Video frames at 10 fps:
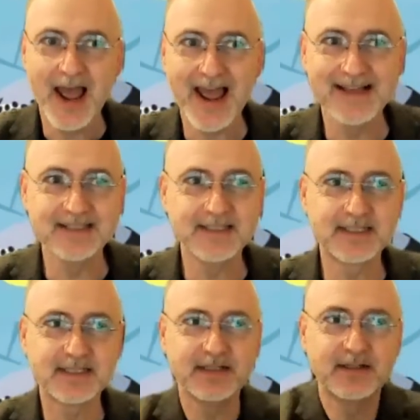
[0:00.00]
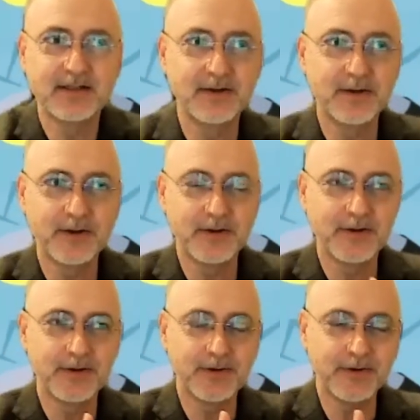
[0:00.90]
And
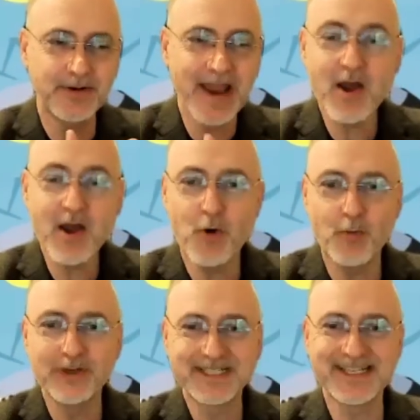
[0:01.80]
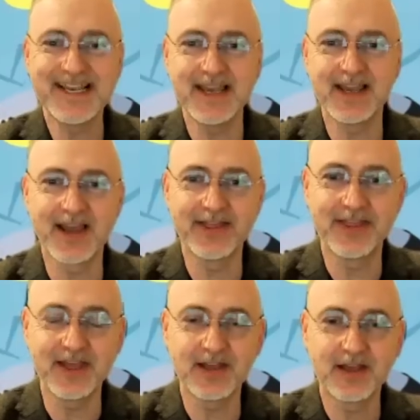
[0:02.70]
now what we're seeing, I
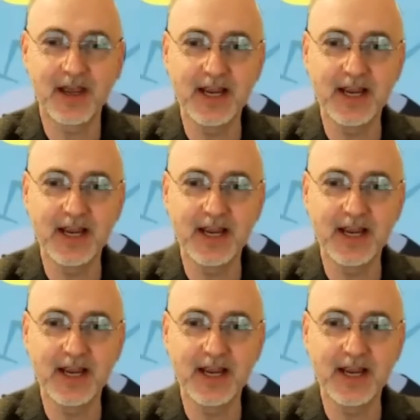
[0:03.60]
think,